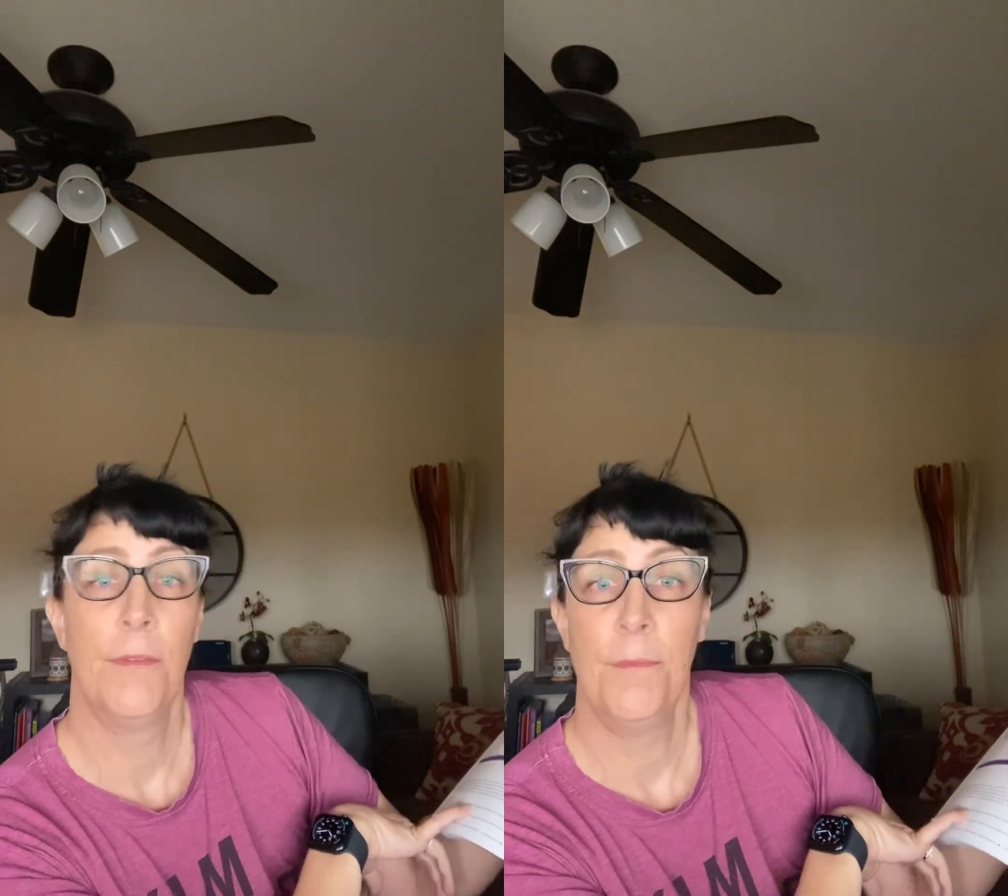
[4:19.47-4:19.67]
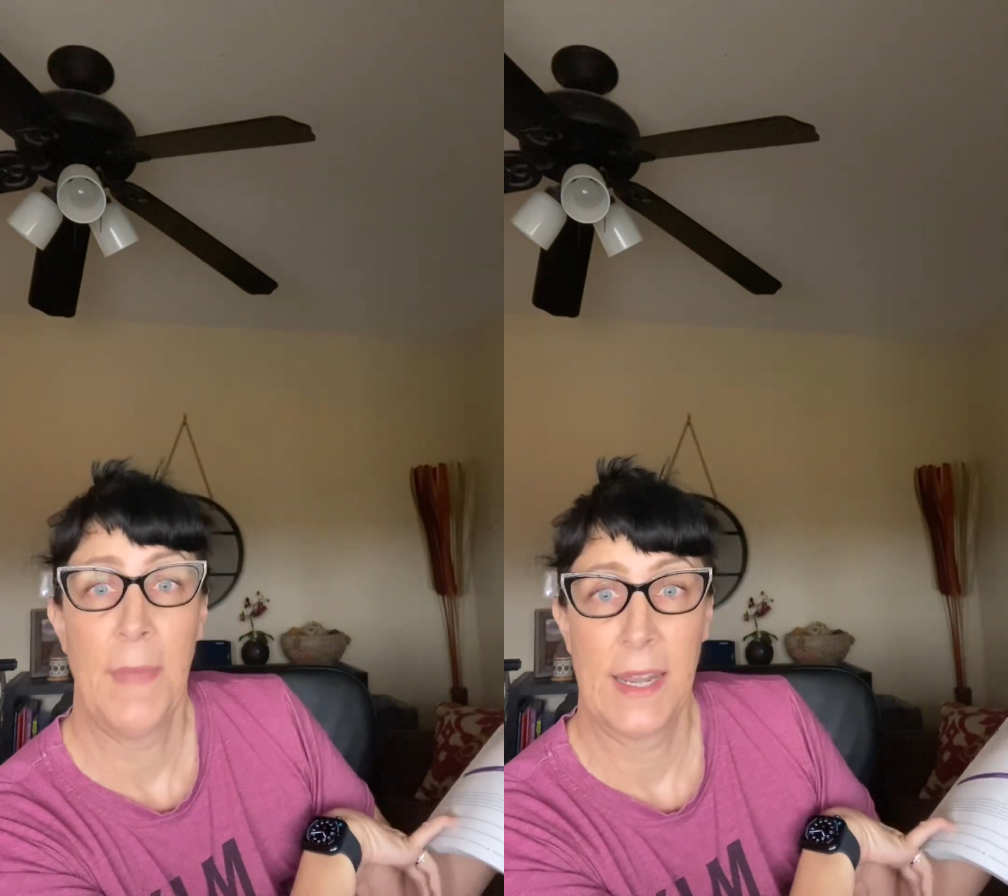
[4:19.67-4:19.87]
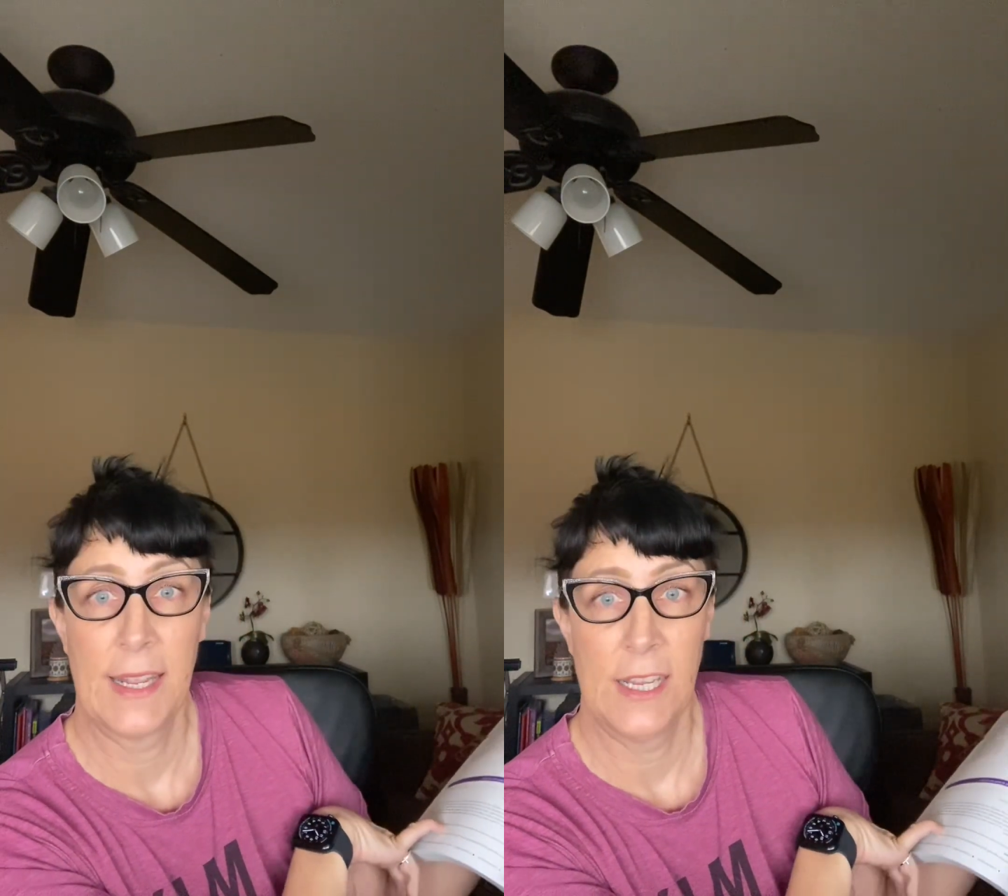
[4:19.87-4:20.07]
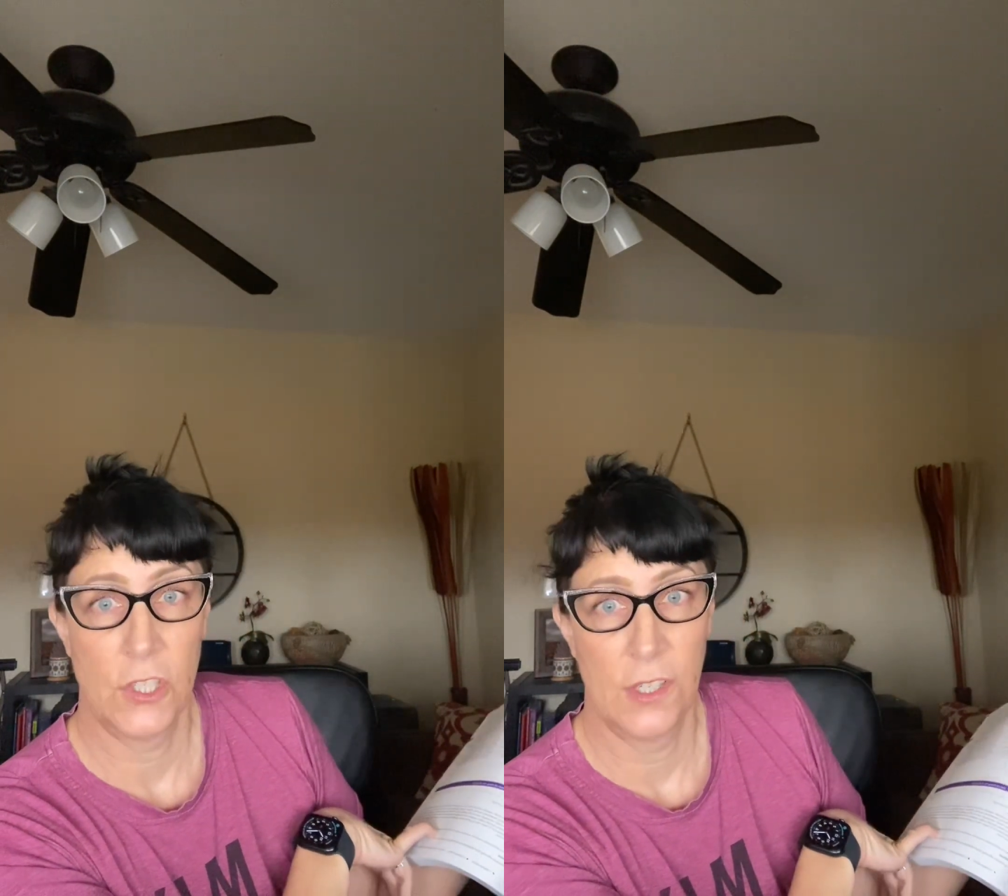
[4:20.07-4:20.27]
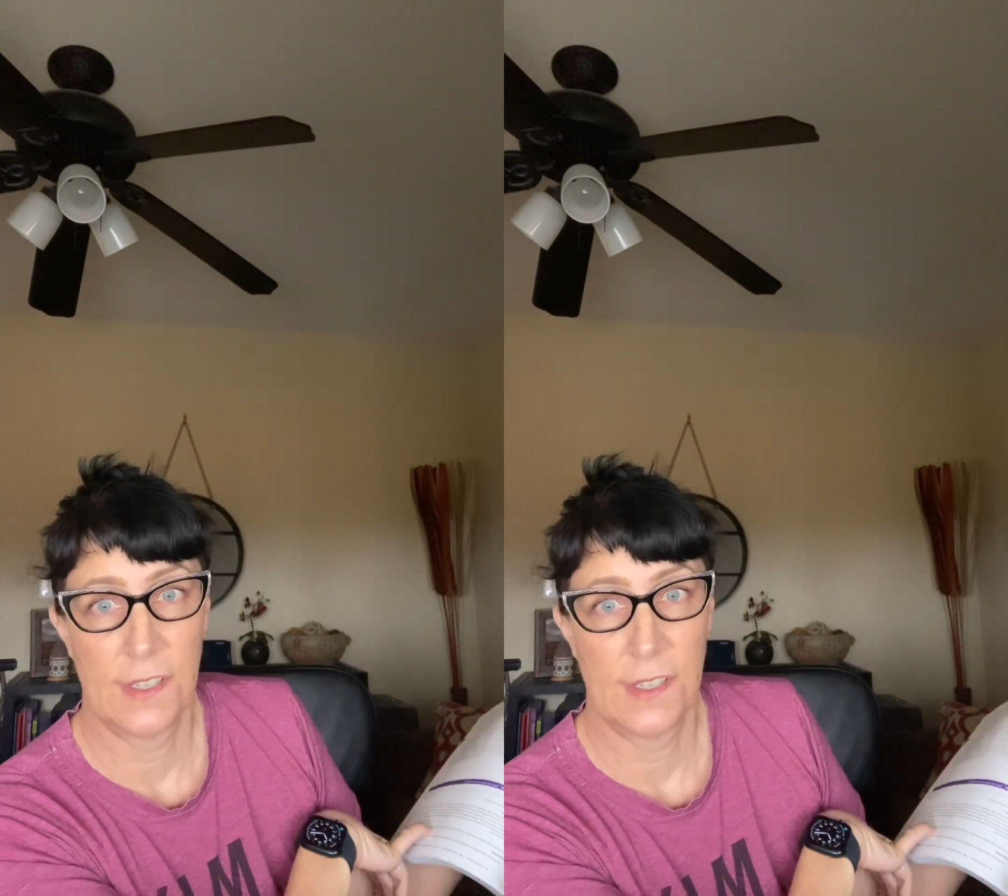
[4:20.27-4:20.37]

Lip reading: medication